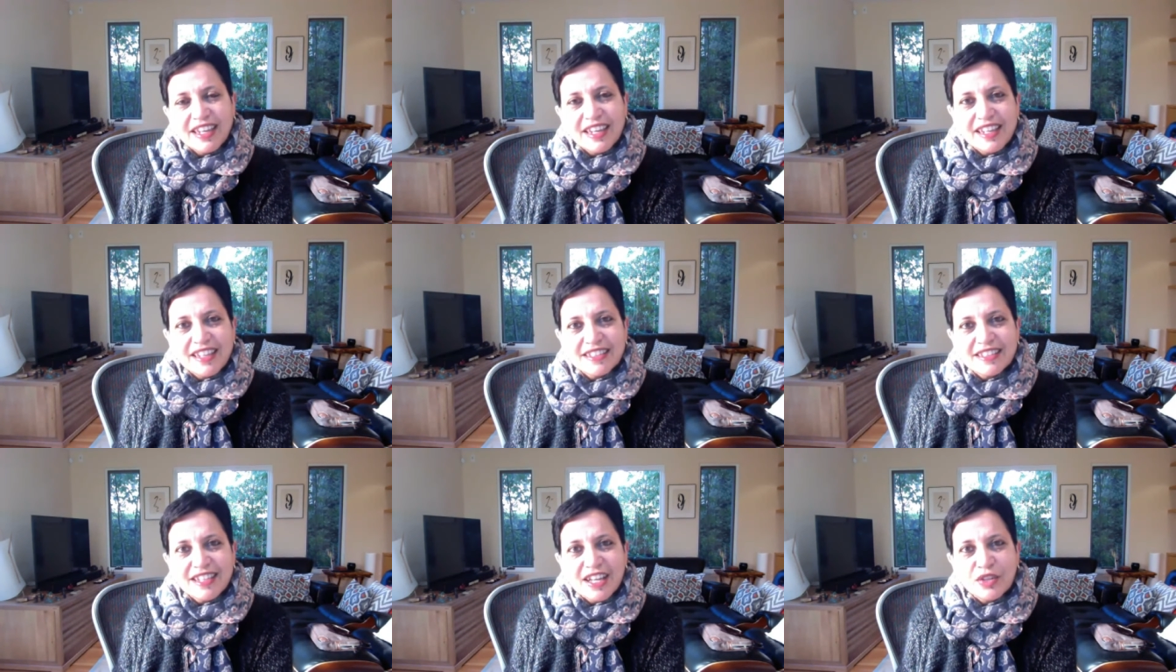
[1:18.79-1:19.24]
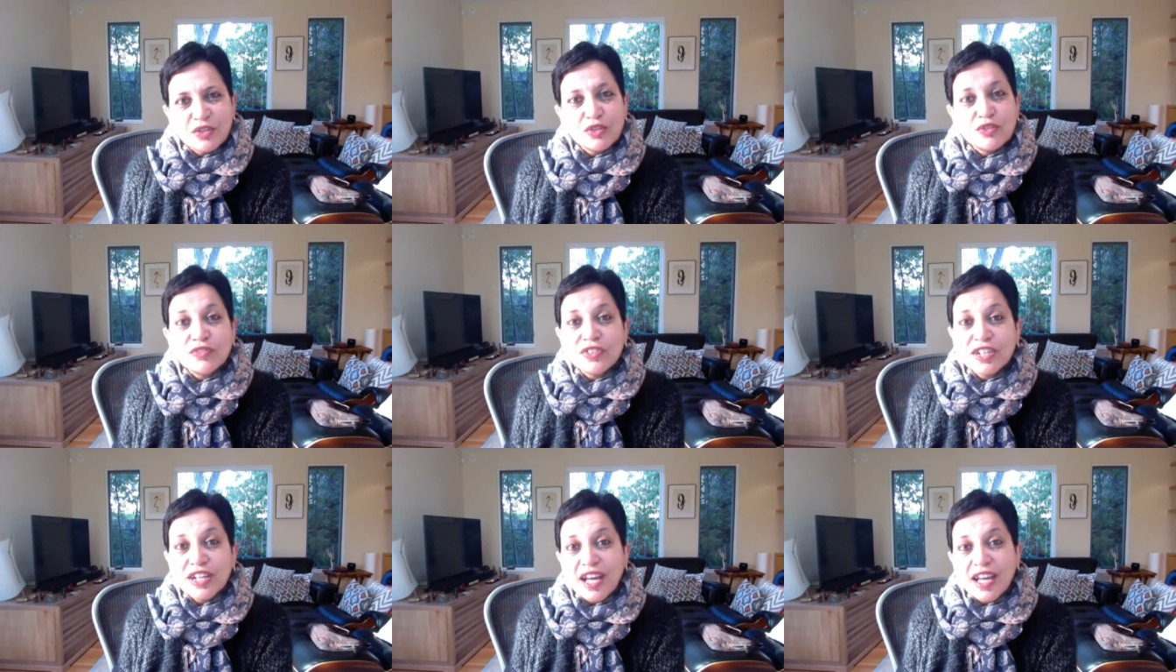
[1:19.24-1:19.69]
is that
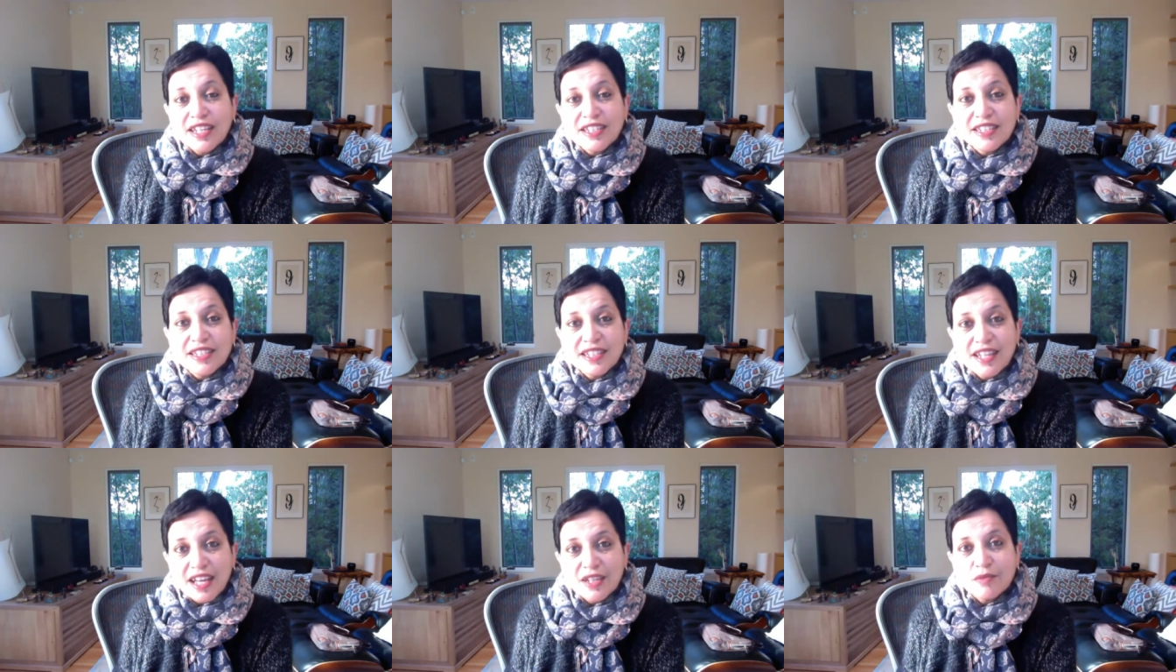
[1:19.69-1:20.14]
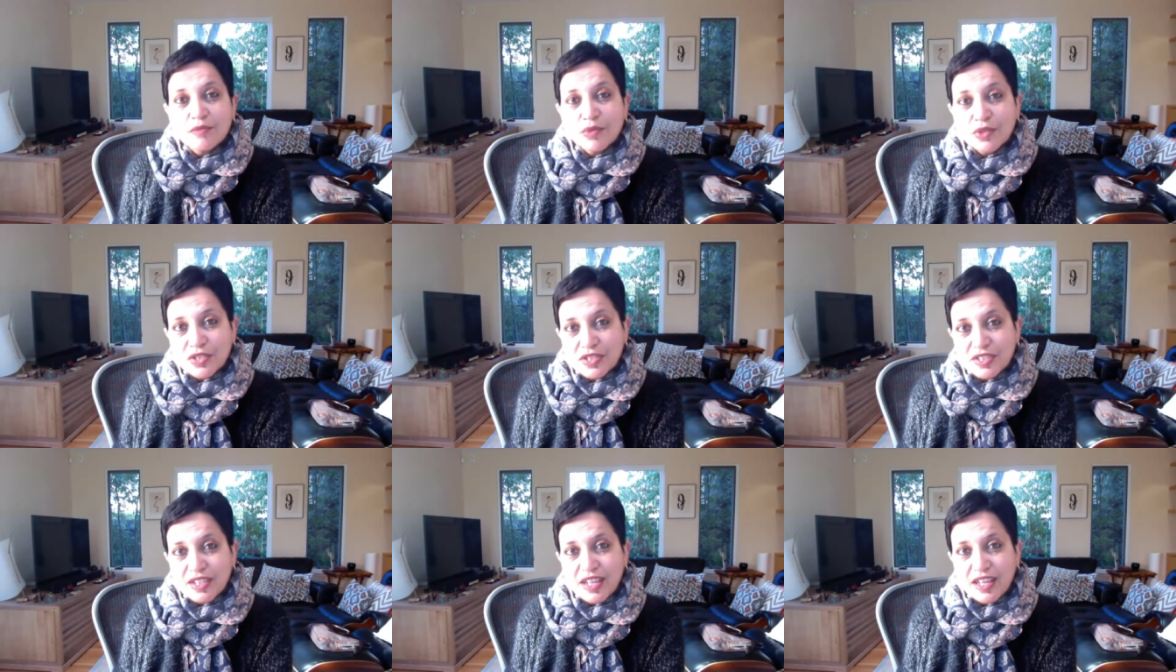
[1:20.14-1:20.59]
over
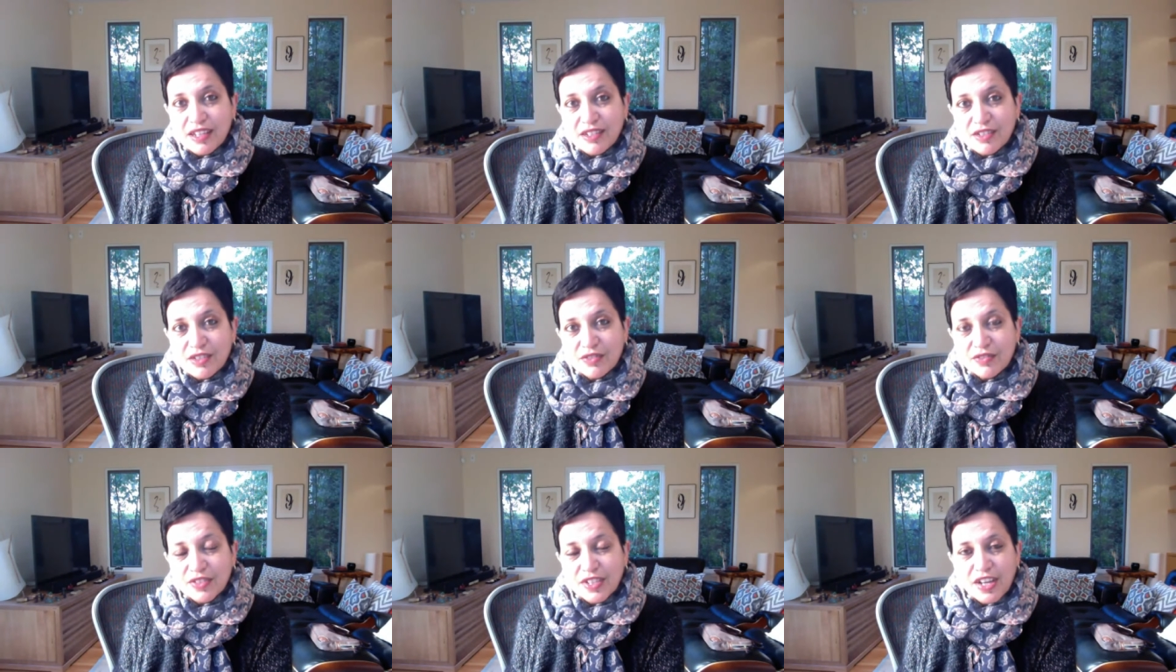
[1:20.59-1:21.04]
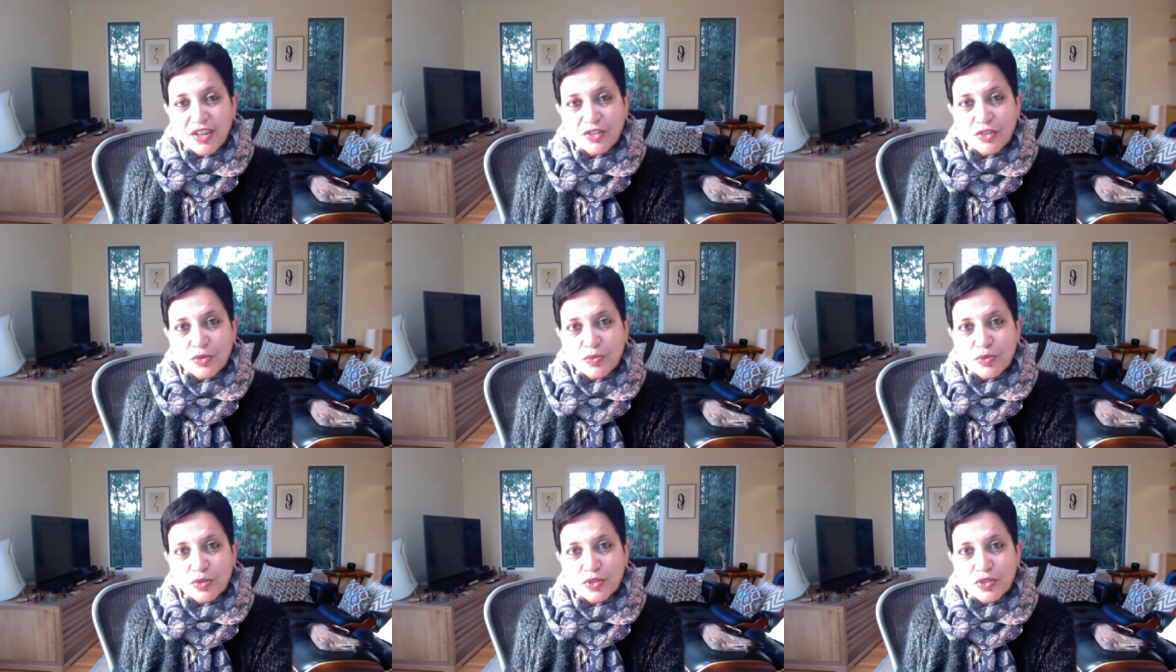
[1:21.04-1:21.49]
99% of the
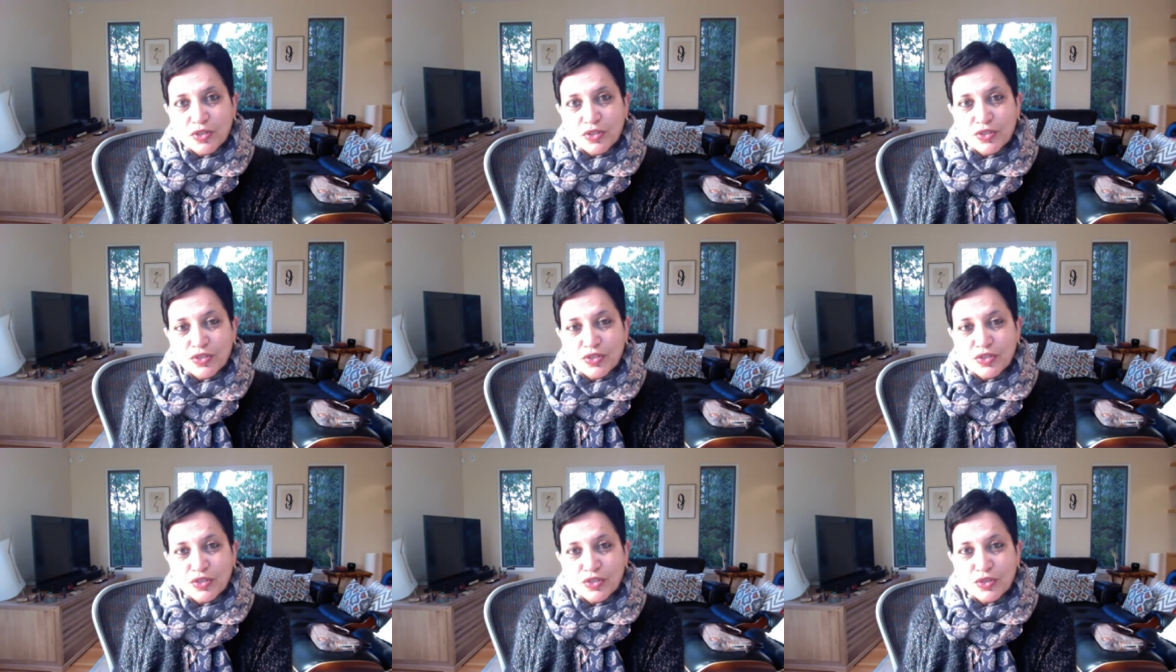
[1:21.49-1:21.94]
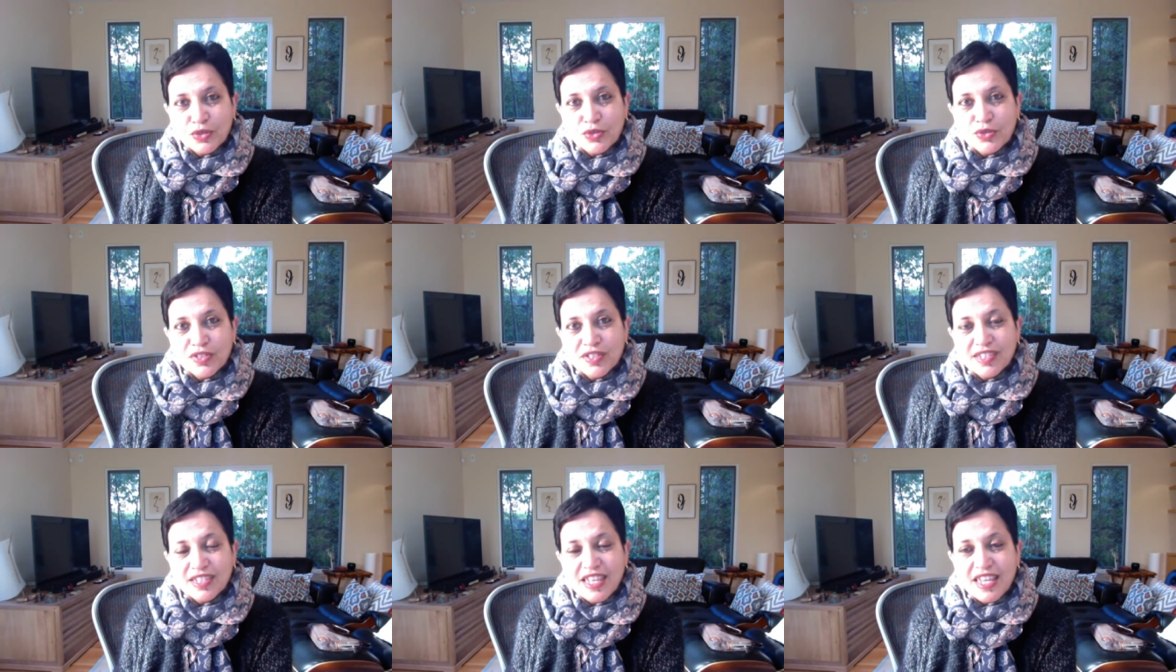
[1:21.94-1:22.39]
entrepreneurs who
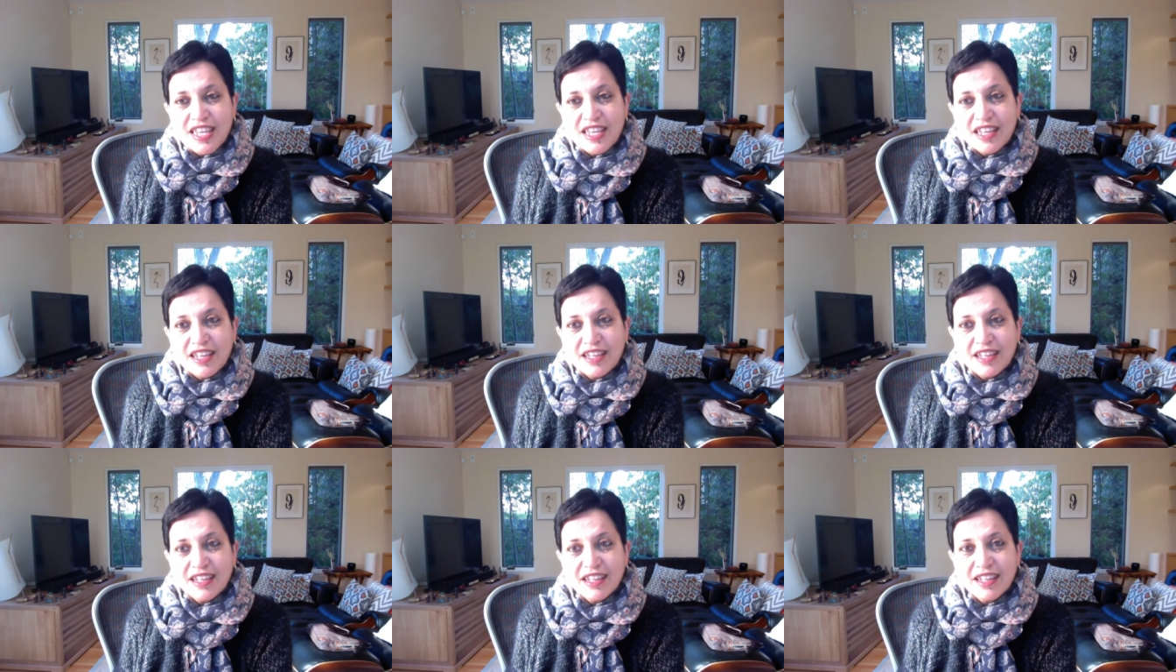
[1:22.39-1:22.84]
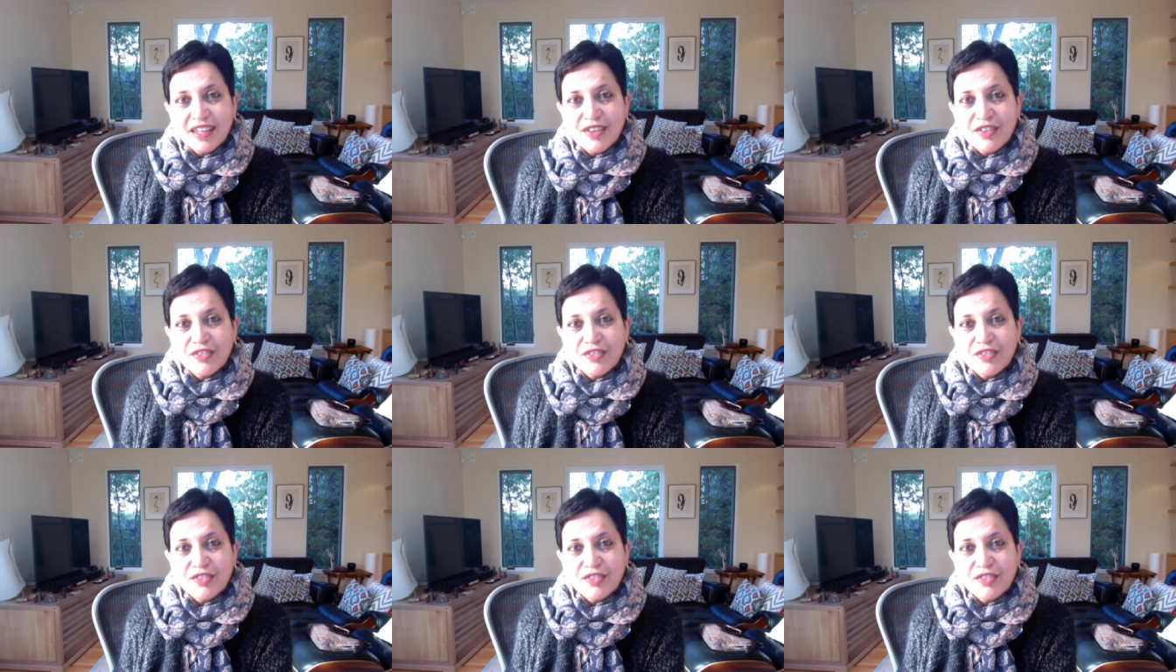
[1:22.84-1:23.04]
seek